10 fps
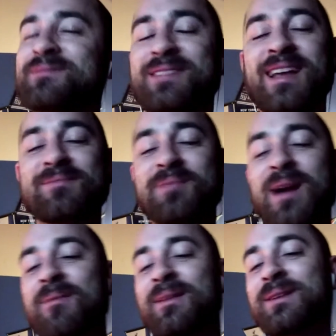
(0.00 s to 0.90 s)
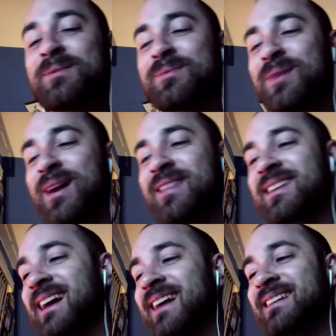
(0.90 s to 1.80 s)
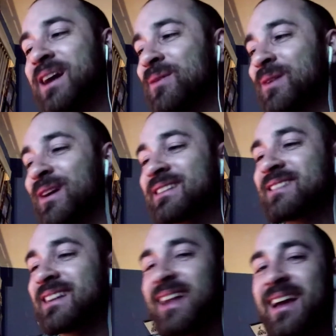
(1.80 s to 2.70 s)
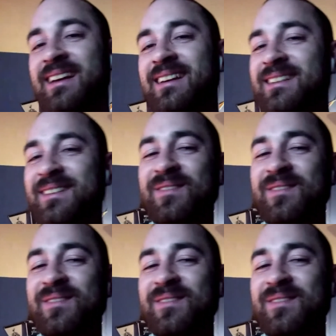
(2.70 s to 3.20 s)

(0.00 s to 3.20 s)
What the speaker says: That's probably one thing I don't want to see.